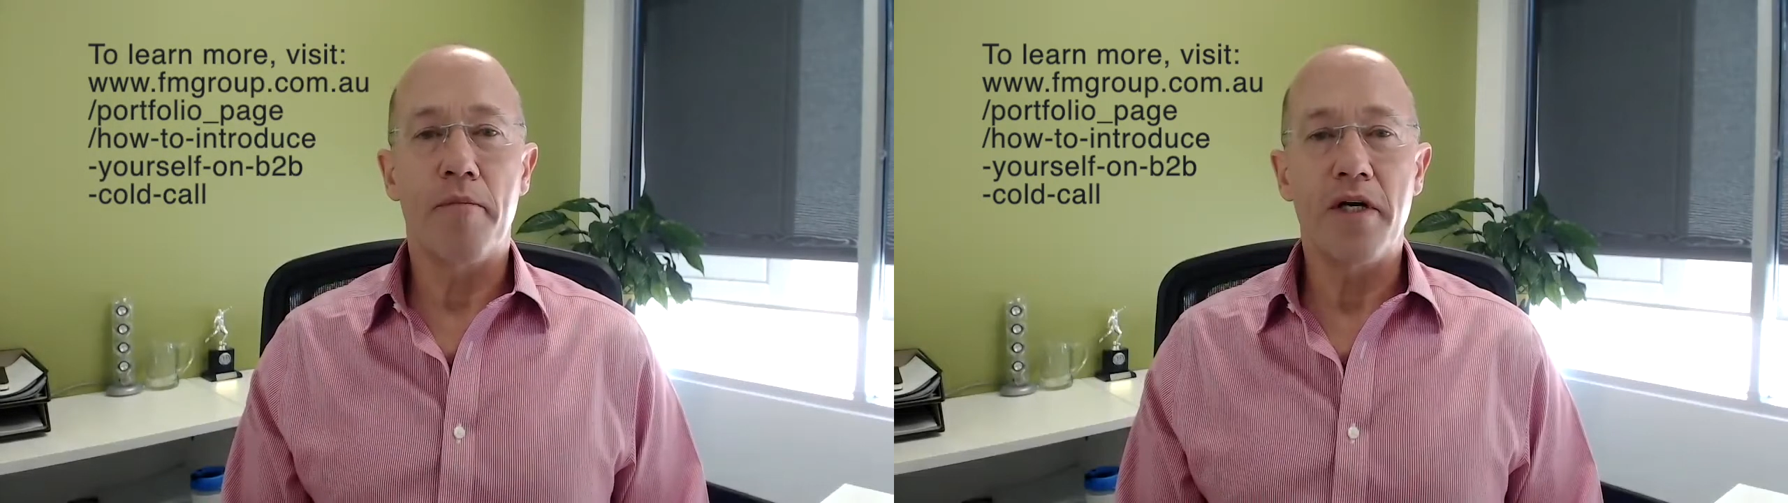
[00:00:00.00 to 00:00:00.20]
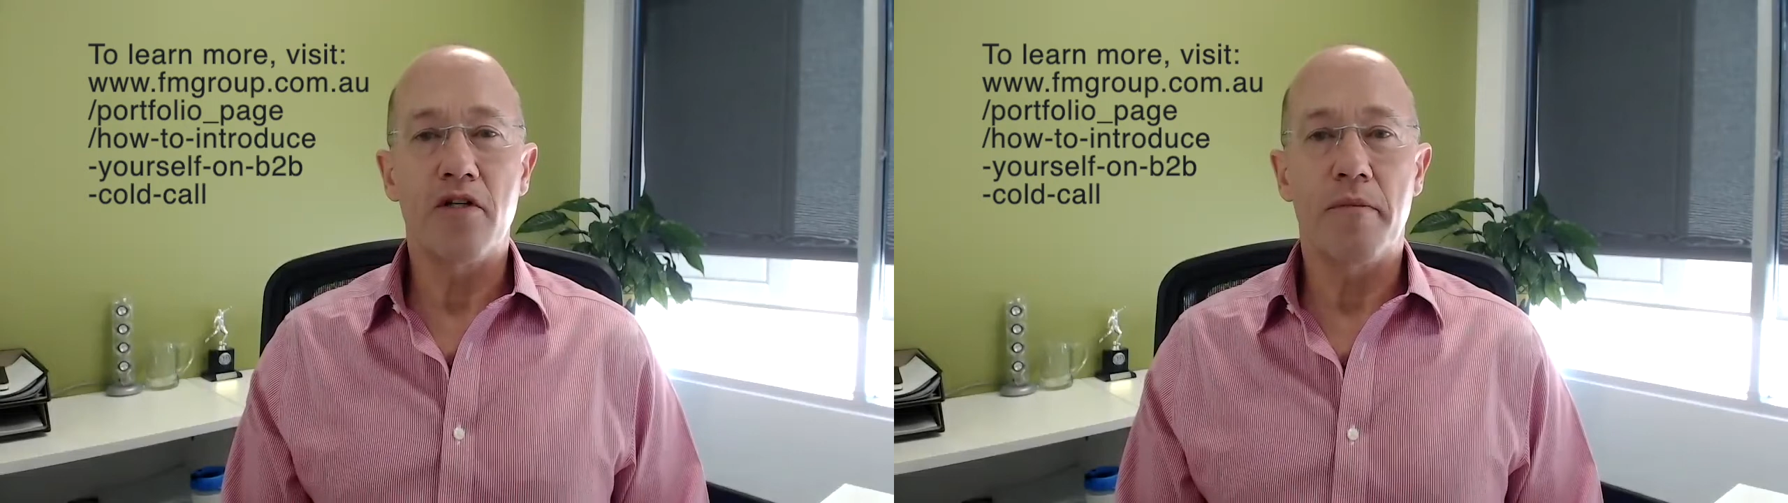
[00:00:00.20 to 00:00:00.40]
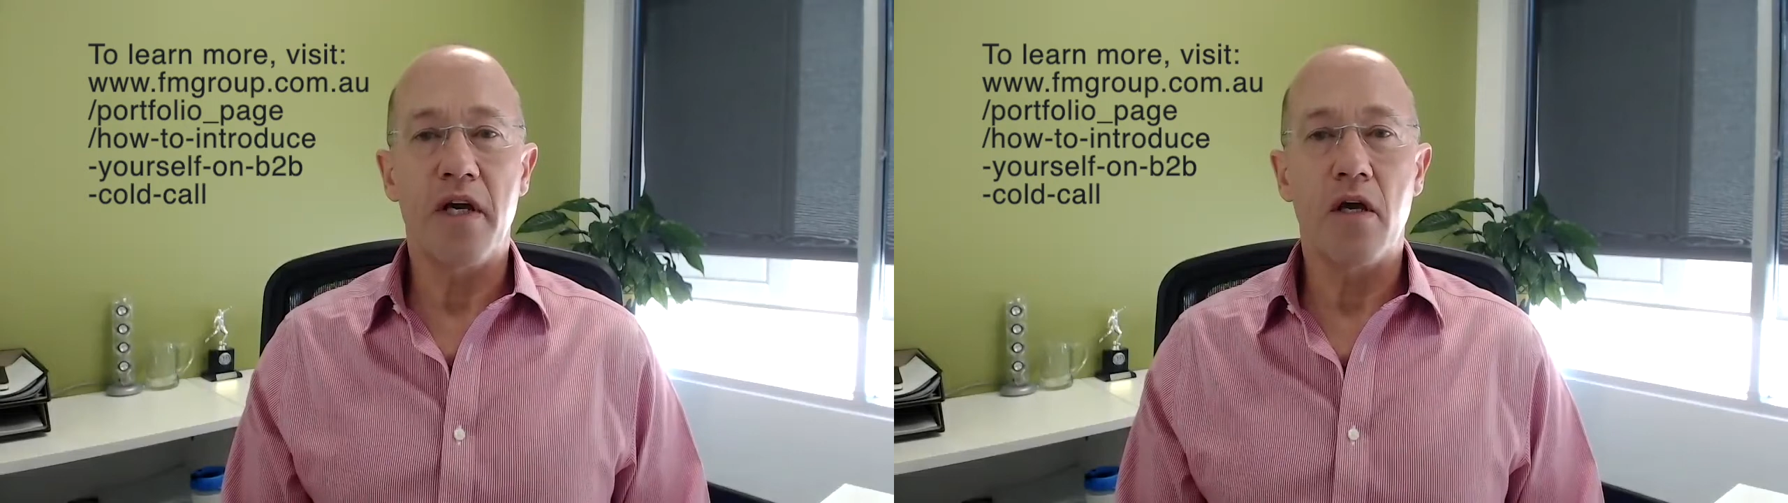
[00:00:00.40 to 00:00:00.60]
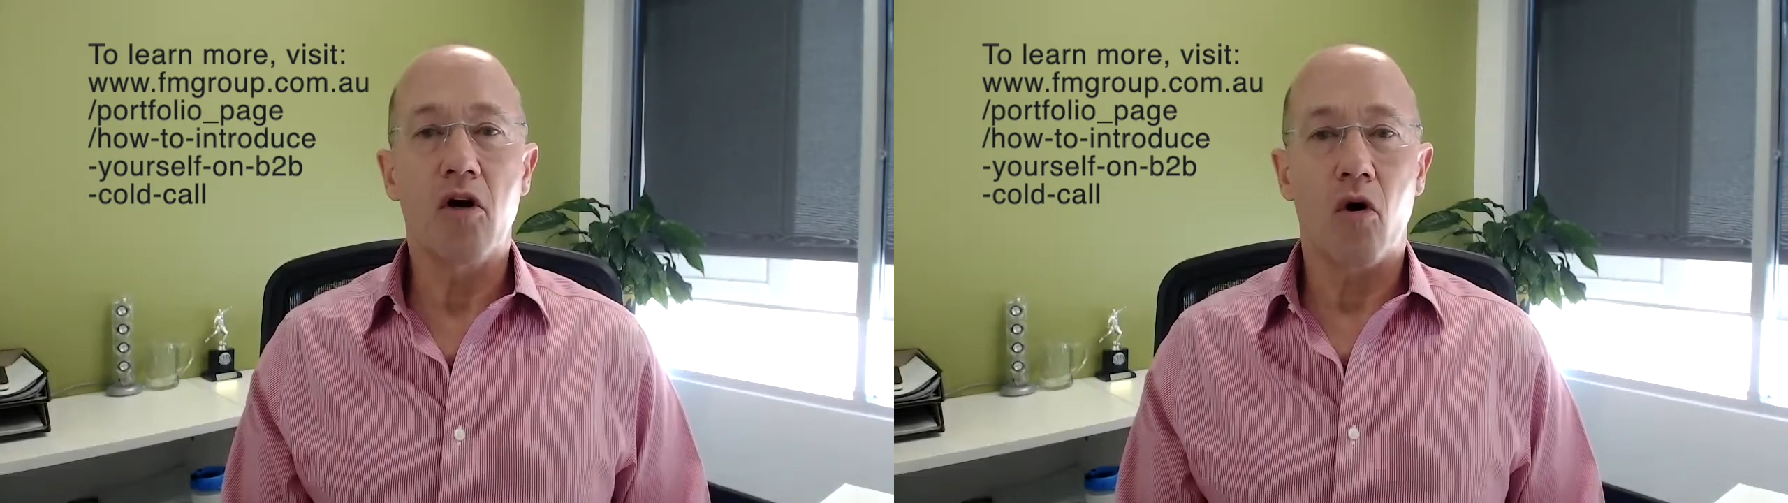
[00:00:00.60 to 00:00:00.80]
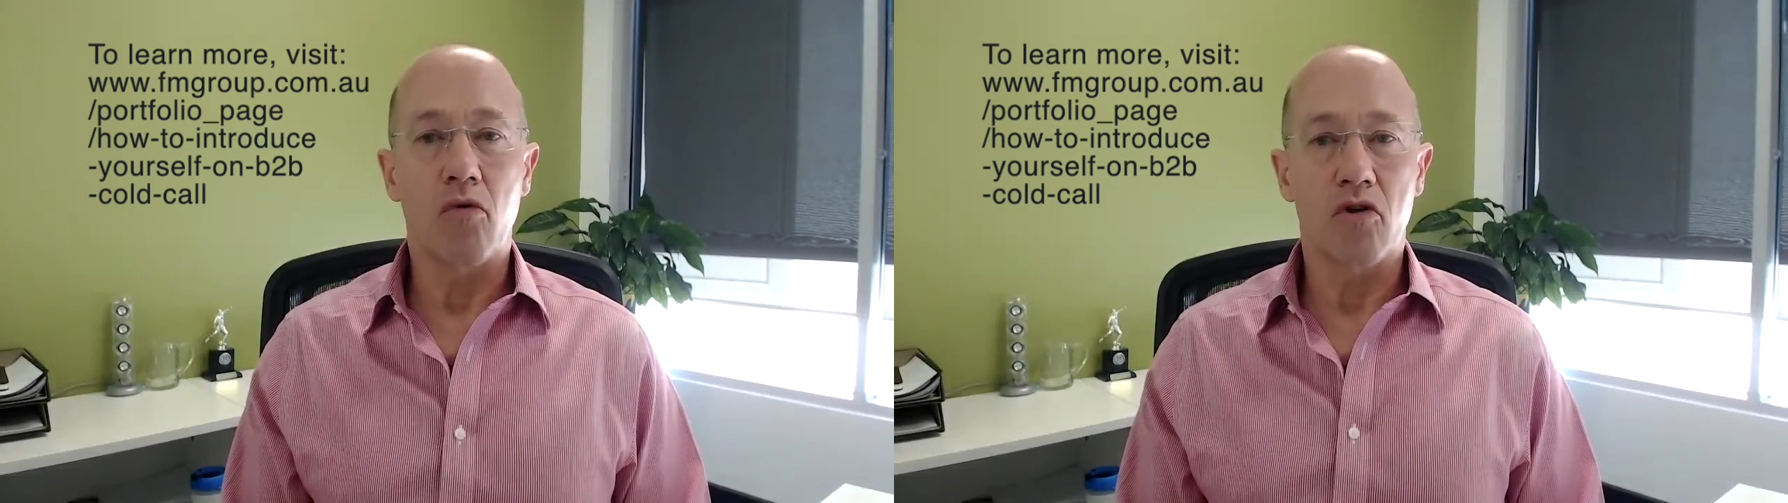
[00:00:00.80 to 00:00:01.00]
B2B
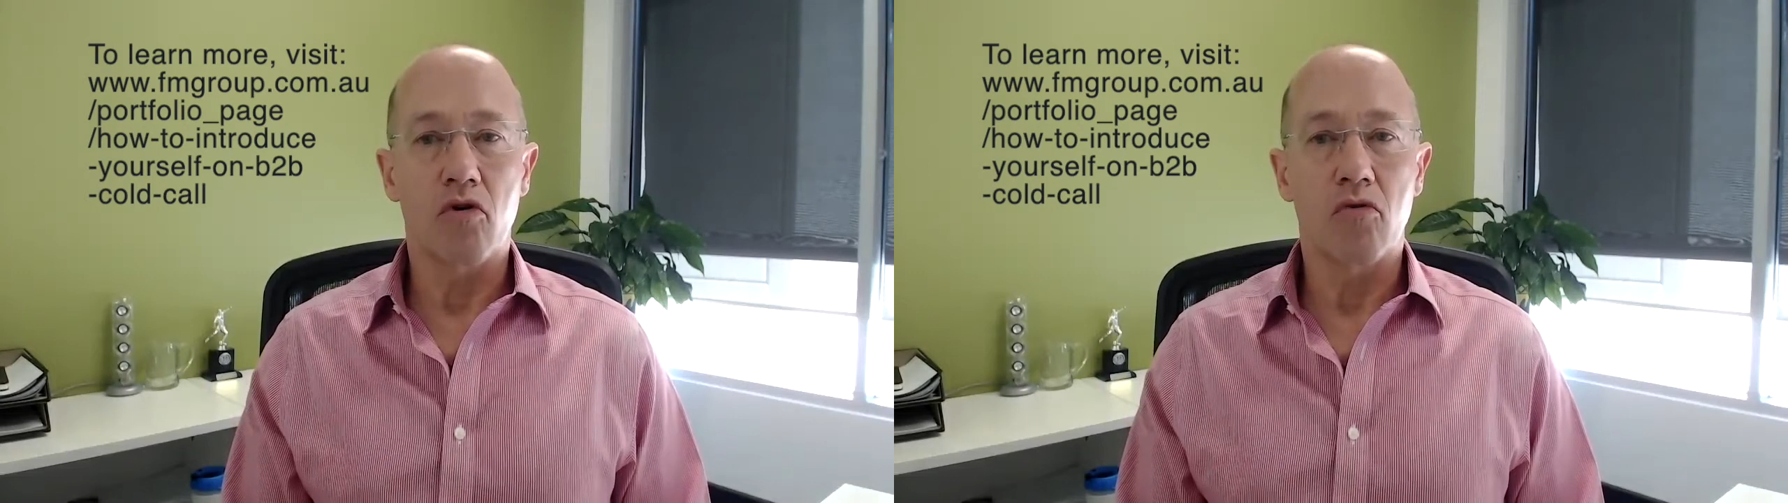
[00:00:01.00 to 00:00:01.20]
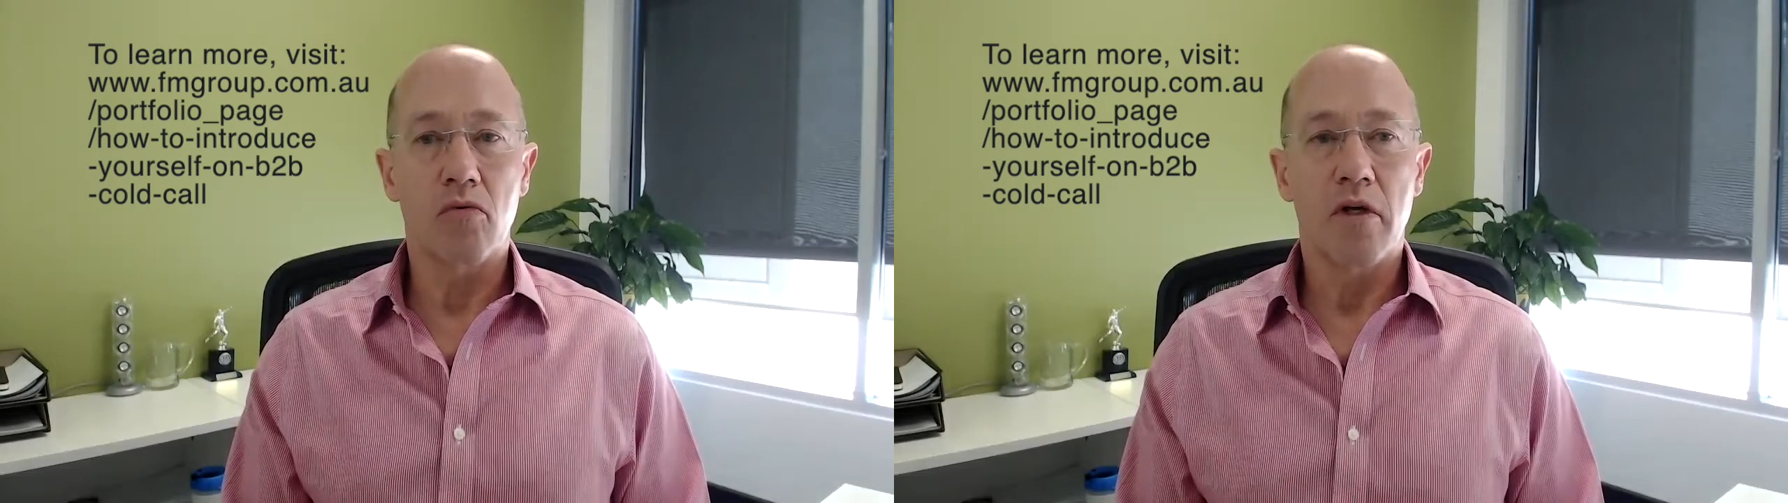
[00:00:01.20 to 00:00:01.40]
cold call,